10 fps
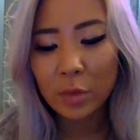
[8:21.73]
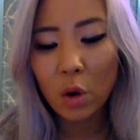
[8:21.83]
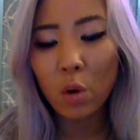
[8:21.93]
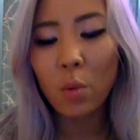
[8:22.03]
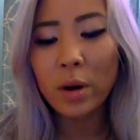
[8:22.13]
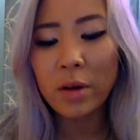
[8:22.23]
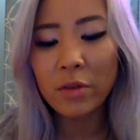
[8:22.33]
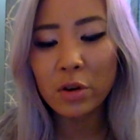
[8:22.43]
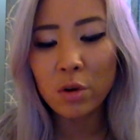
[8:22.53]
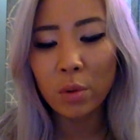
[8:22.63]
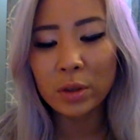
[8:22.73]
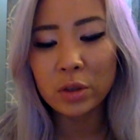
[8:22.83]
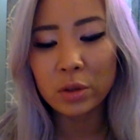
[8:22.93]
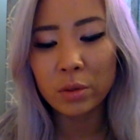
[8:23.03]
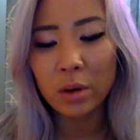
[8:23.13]
or whenever you go
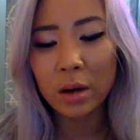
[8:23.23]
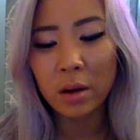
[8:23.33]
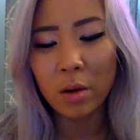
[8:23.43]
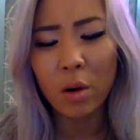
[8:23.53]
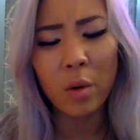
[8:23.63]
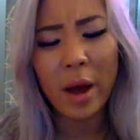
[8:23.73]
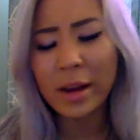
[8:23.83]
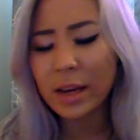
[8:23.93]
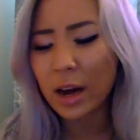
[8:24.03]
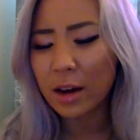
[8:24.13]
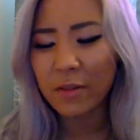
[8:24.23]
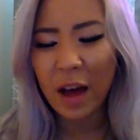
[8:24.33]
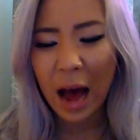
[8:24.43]
into any kind of